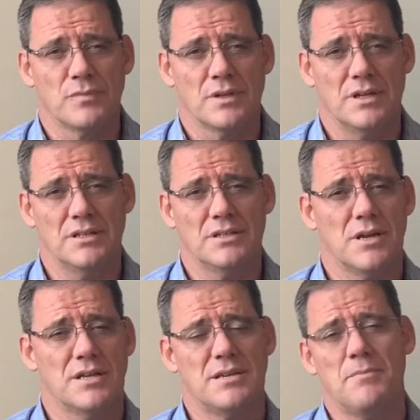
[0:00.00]
And
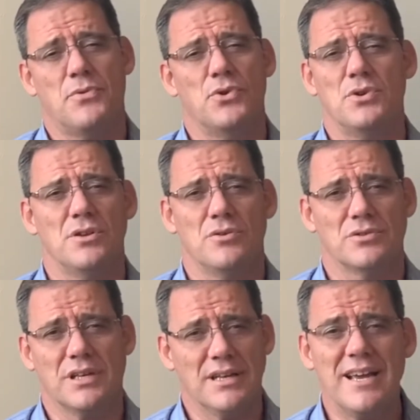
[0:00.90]
some 30
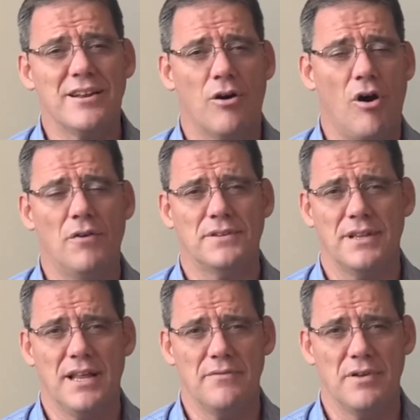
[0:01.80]
years later, after
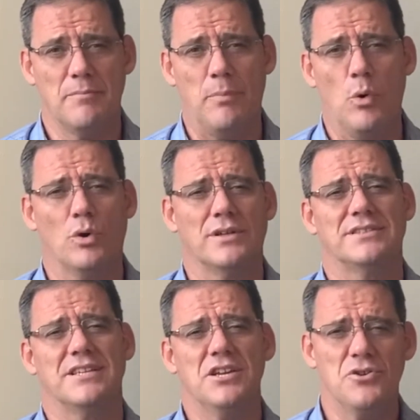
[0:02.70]
that event, Paul
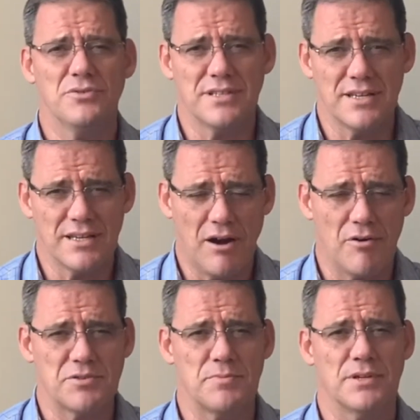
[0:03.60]
continues the
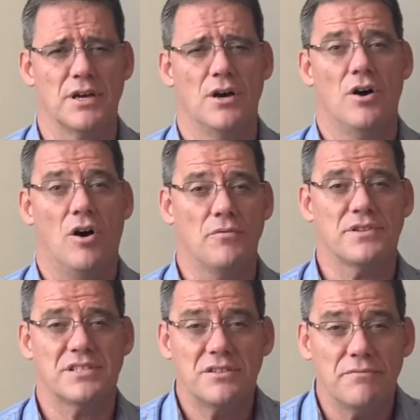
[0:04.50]
encouragement of
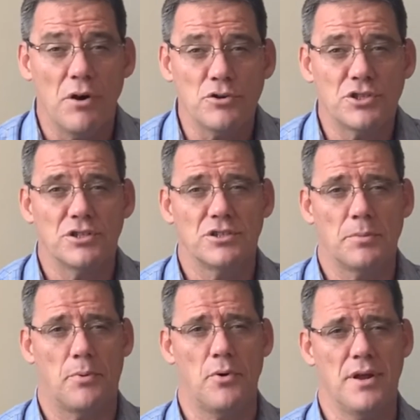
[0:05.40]
this devotion to
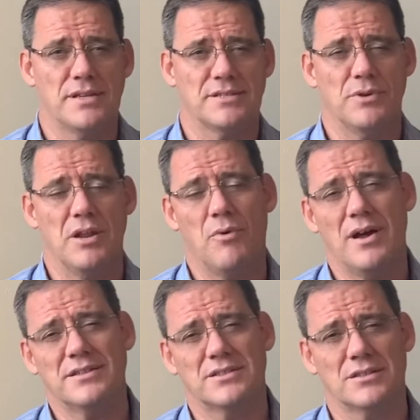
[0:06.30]
prayers when he
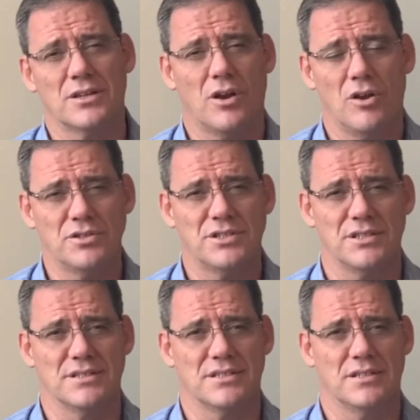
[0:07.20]
writes to the
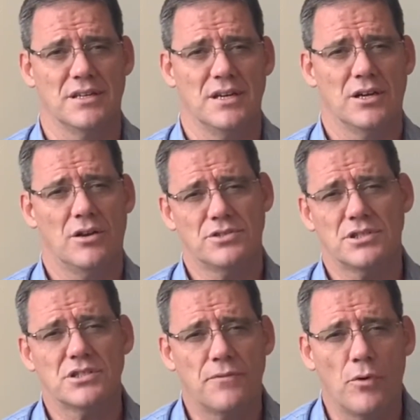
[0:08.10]
Colossians in
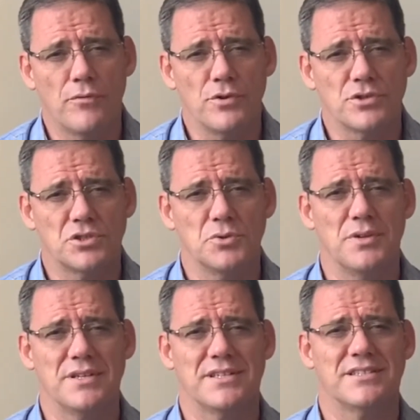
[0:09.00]
Colossians 4 verse 2, and
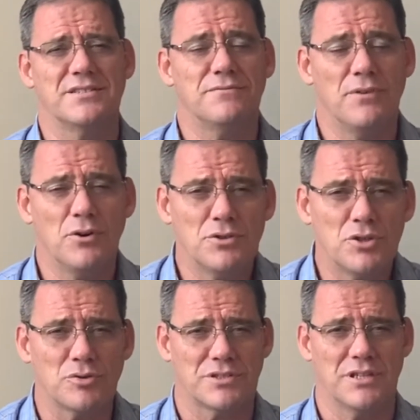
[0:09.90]
he says, "Devote
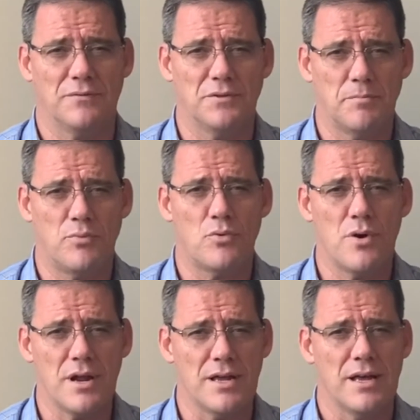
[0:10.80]
yourself to
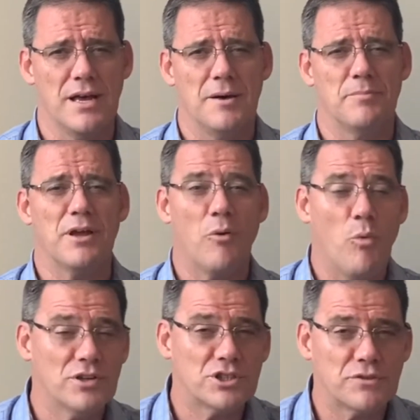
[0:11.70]
prayer, being
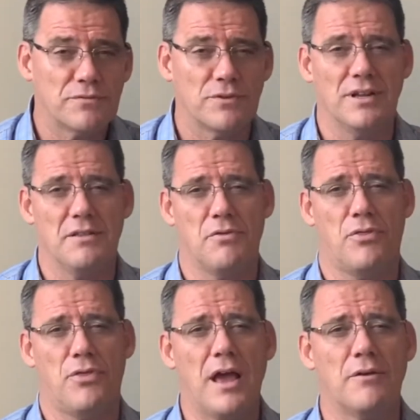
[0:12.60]
watchful and
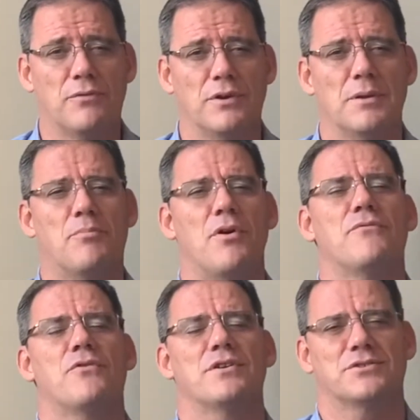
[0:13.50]
thankful, and pray
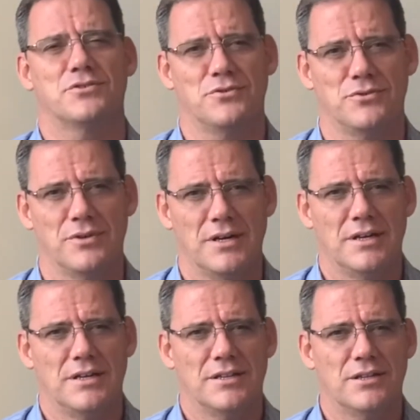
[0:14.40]
for us too,
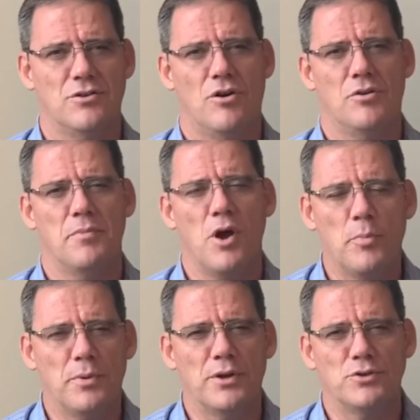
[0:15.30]
that God may
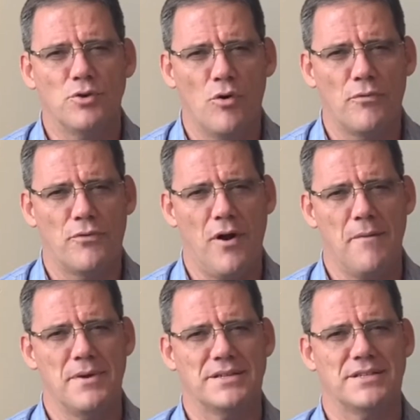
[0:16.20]
open a door for our
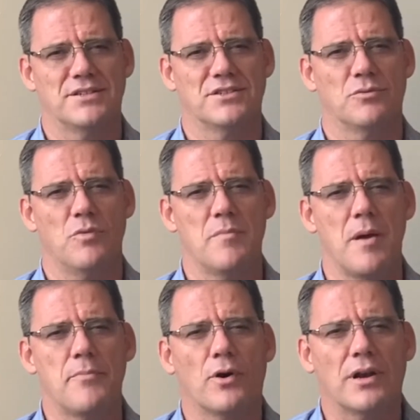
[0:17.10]
message so that we may
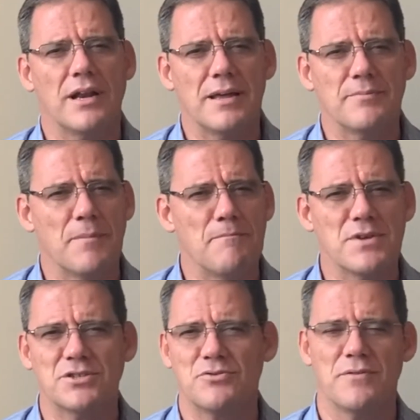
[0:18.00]
proclaim the
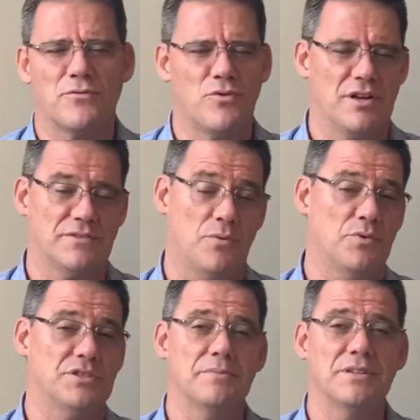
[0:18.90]
mystery of Christ, for
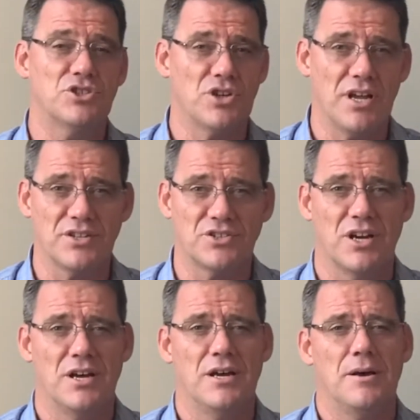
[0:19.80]
which I'm in chains.
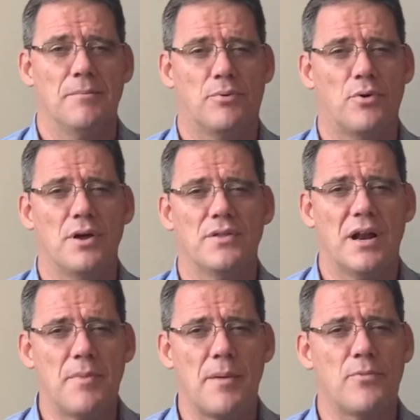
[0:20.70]
Pray
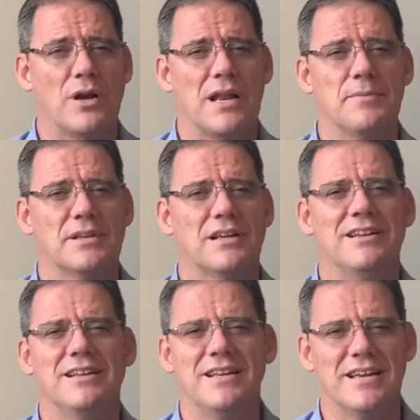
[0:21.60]
may proclaim it
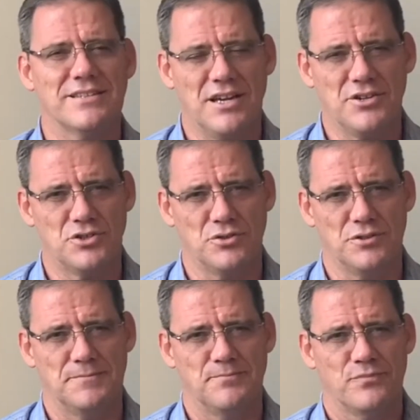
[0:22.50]
clearly as I should."